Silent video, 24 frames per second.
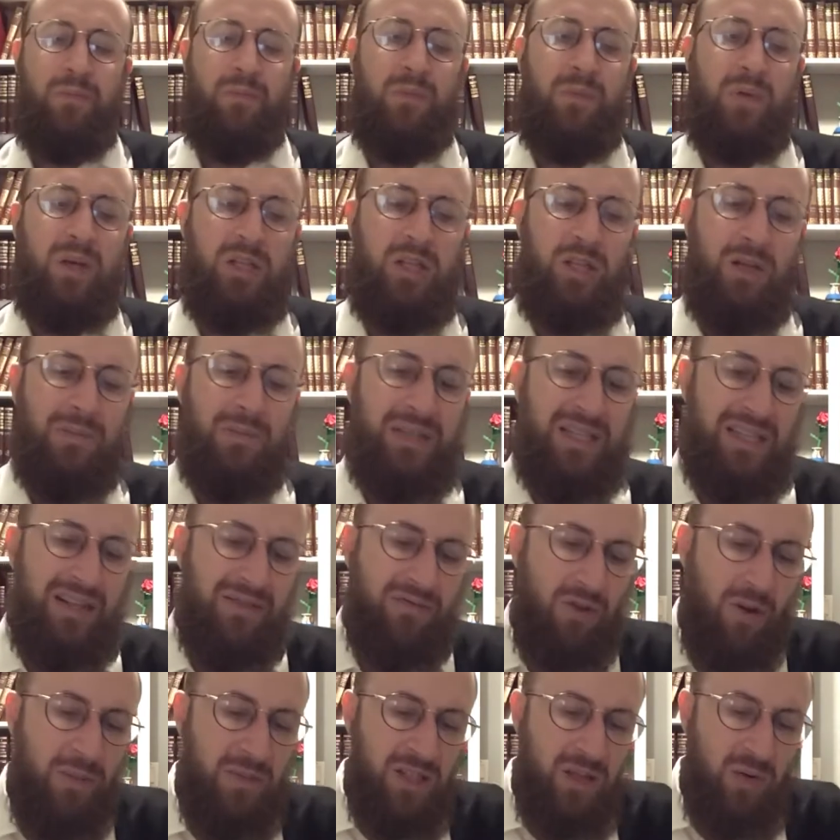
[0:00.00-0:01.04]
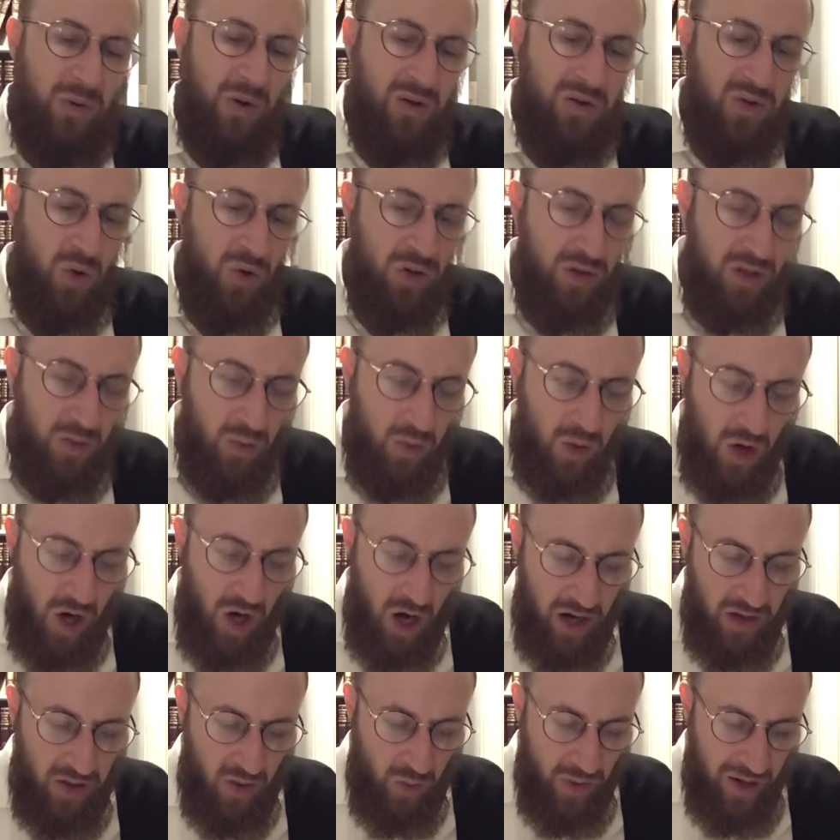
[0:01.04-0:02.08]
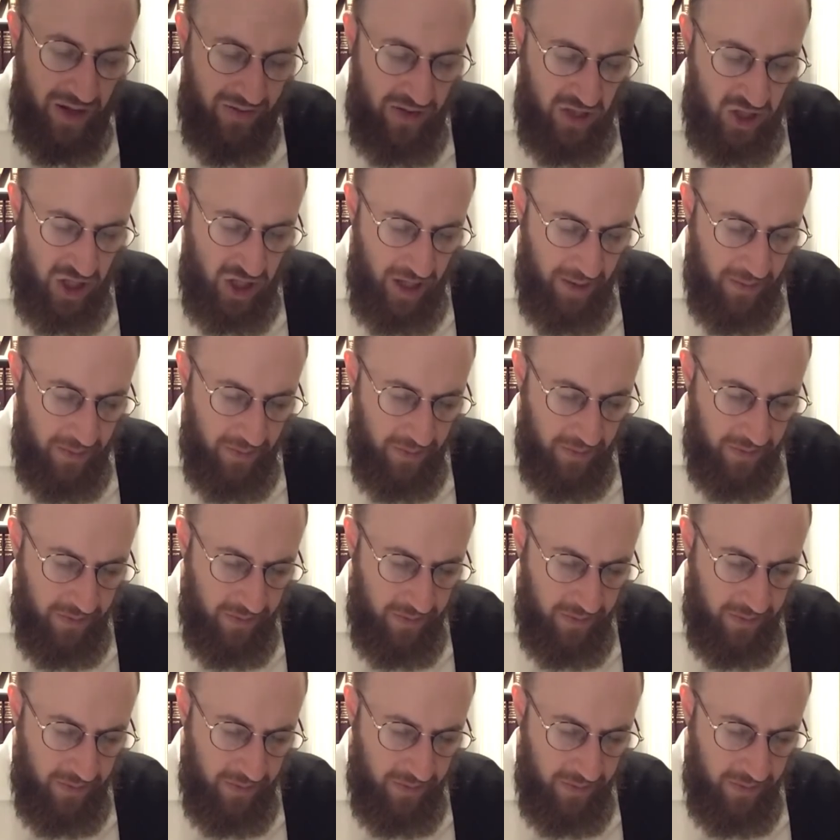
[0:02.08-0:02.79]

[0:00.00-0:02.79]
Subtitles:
Hashem says Avram is the one who's going to guard the way of Hashem.